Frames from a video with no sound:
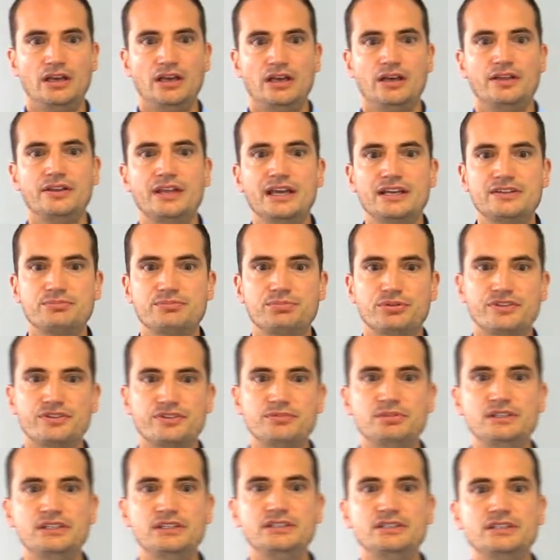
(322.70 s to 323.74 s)
The next
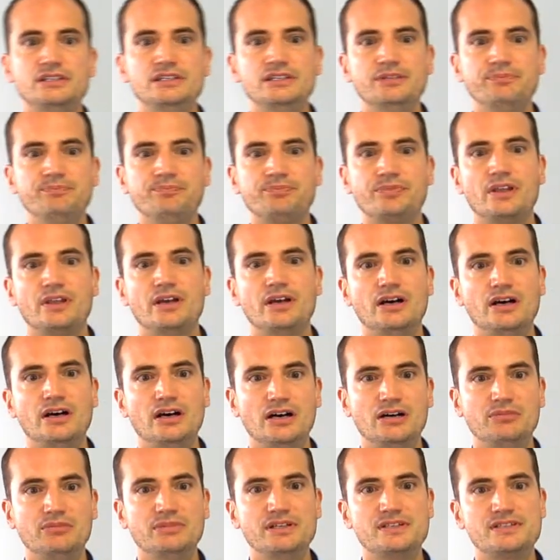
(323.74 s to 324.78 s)
possibility
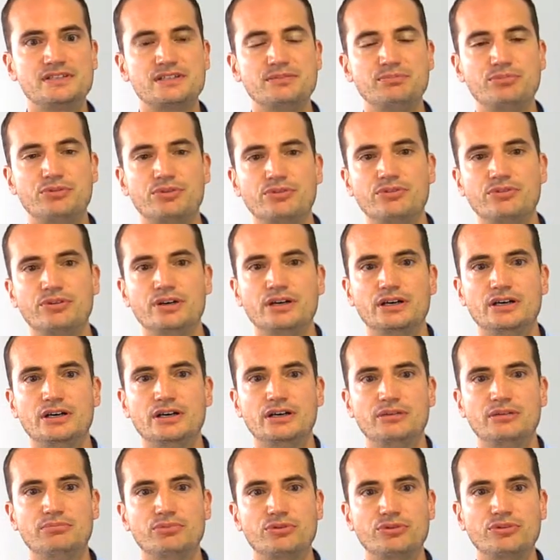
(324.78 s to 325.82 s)
is the
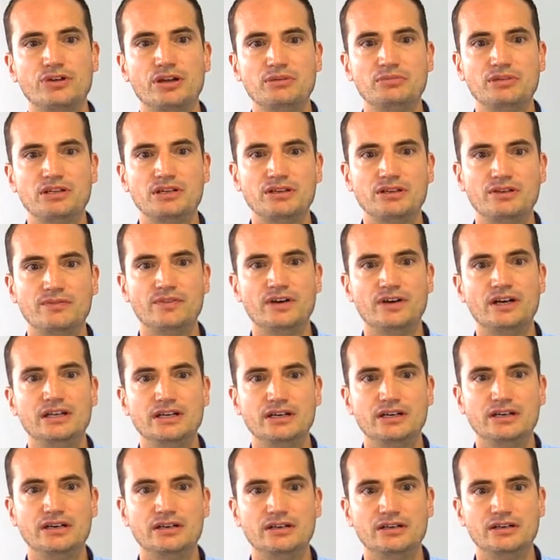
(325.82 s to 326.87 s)
programming
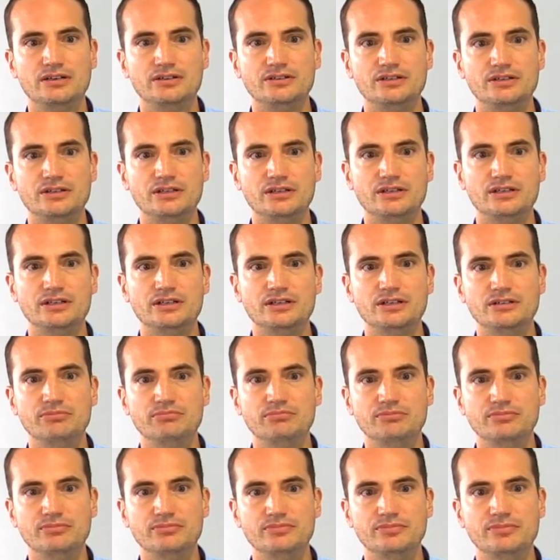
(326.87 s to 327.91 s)
via
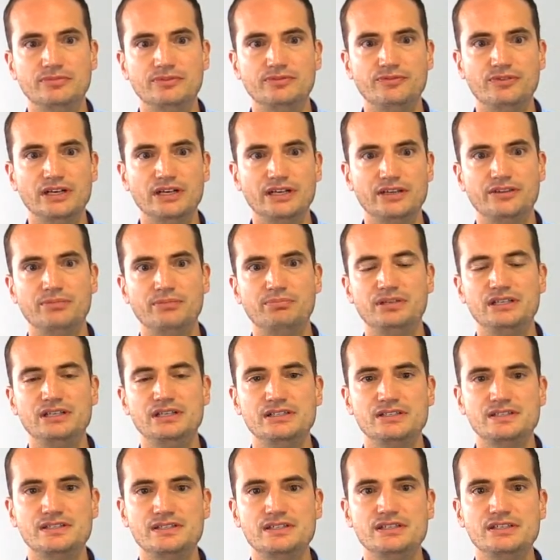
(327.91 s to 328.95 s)
the
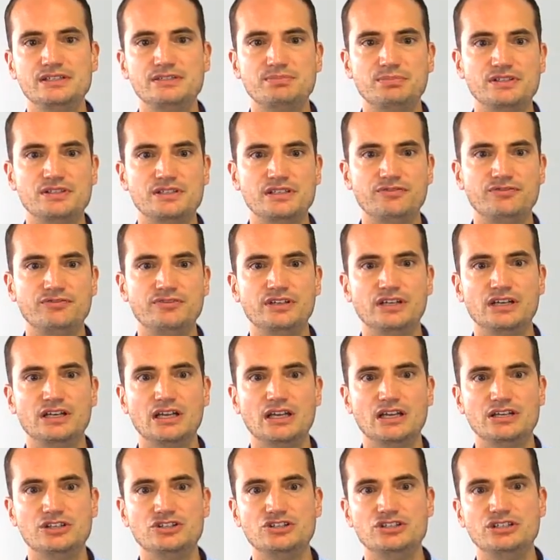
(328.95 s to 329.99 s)
PLC-specific
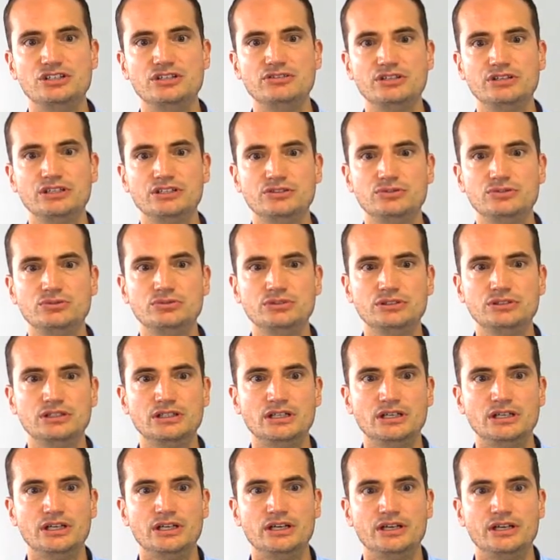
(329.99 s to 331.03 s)
engineering tool.
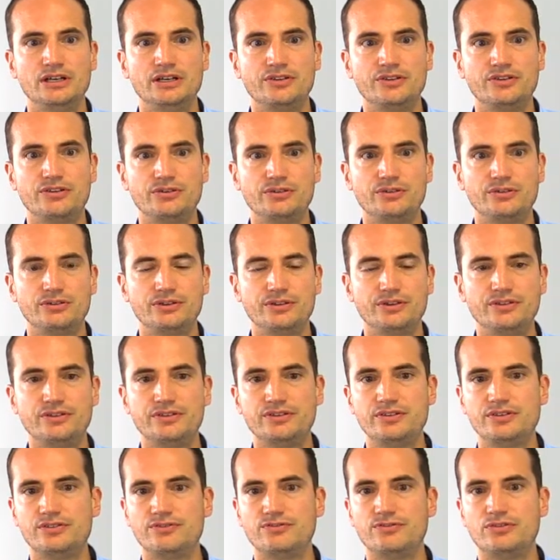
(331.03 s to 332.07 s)
So this
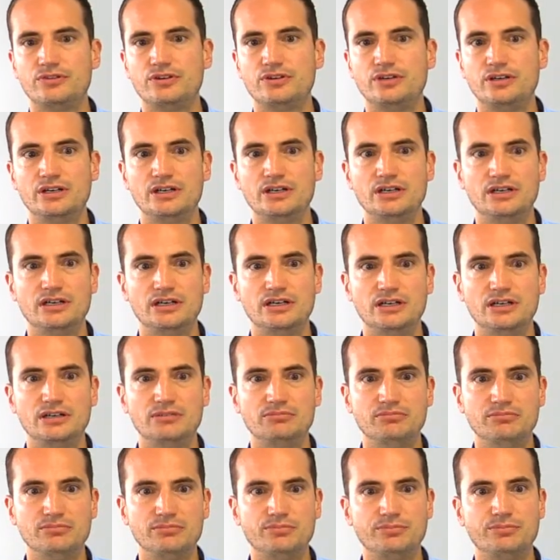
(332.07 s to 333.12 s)
is for
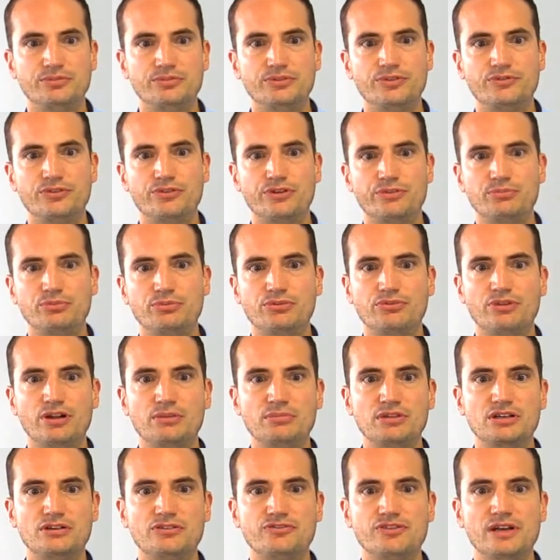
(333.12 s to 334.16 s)
the
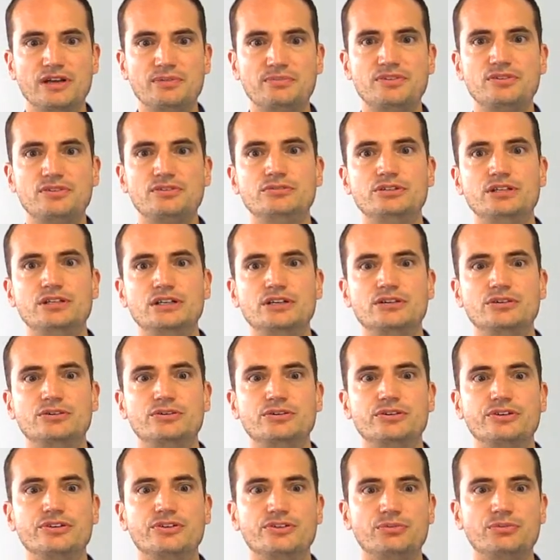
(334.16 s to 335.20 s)
programming of absolute
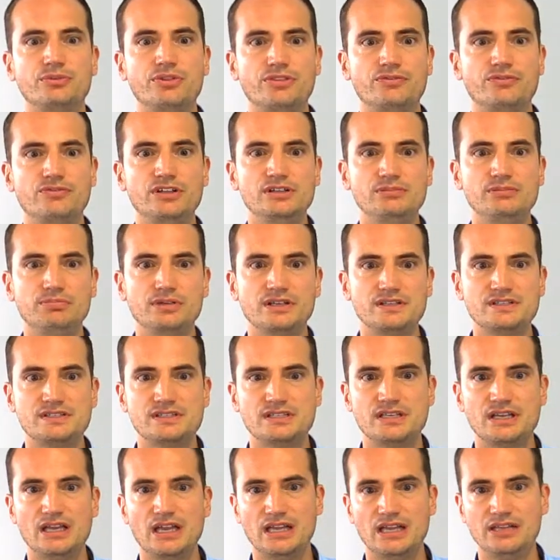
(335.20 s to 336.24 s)
encoders with field bus
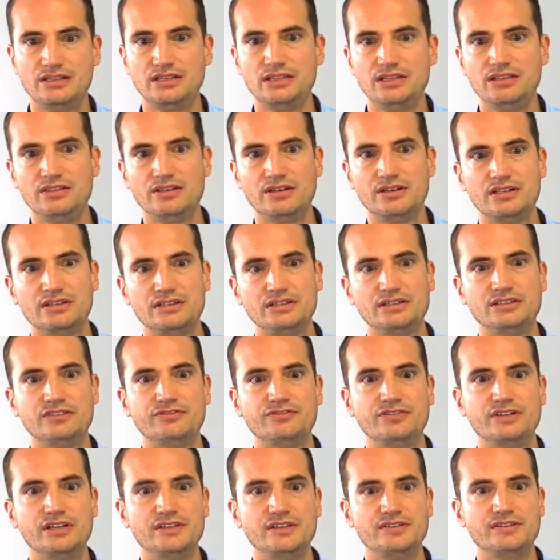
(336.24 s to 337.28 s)
and Ethernet
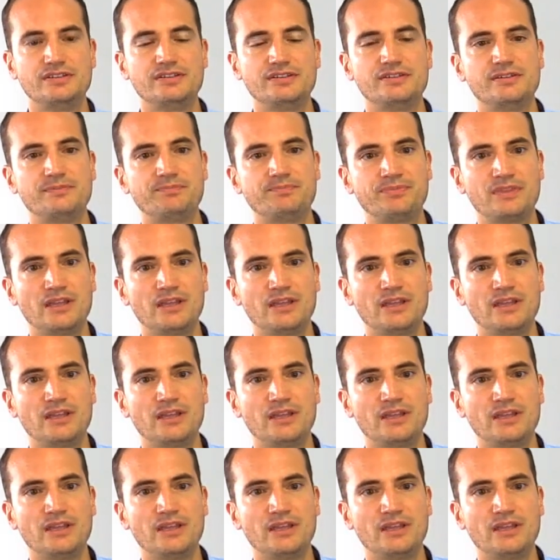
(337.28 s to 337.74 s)
interfaces.